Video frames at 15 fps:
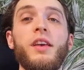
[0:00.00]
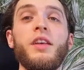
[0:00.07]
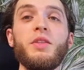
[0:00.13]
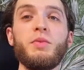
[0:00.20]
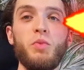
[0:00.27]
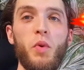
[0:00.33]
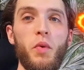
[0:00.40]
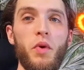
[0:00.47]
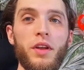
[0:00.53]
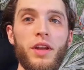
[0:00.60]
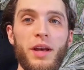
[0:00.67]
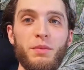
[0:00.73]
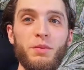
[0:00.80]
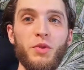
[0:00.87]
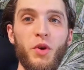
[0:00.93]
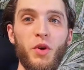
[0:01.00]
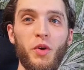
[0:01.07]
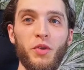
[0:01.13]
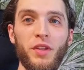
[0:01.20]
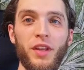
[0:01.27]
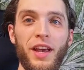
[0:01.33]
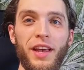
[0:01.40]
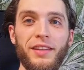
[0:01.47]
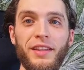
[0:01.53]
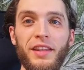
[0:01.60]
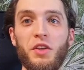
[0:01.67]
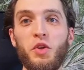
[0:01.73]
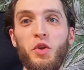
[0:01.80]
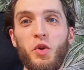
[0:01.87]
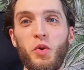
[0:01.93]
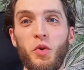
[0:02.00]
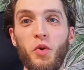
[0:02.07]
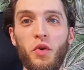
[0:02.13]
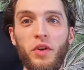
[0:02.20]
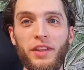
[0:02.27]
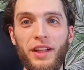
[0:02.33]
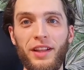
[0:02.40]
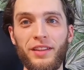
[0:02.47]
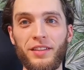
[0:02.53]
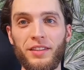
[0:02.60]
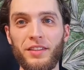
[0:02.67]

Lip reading: It's movie recap zone and a new retelling.